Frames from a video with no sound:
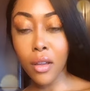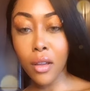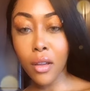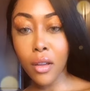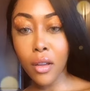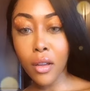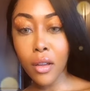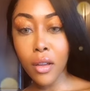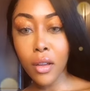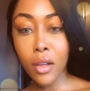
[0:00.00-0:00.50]

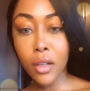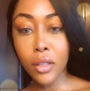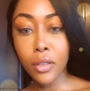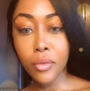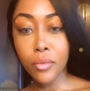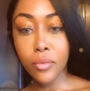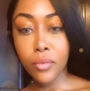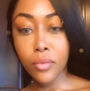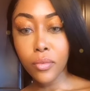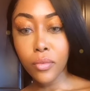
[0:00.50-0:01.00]

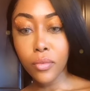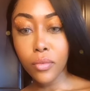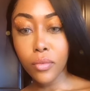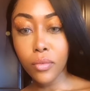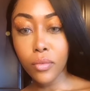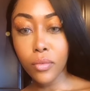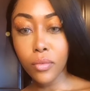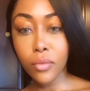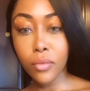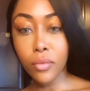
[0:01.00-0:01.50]

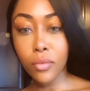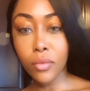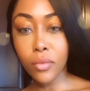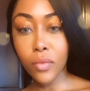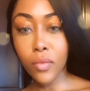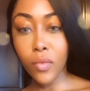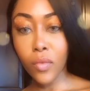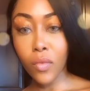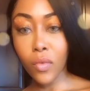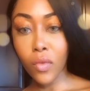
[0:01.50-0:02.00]

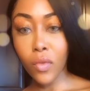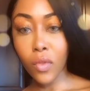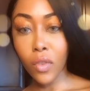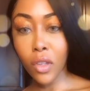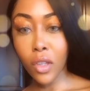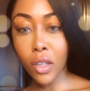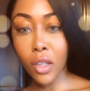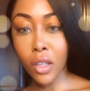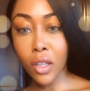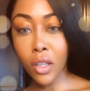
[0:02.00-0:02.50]

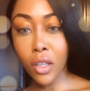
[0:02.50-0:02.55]
(no one is talking)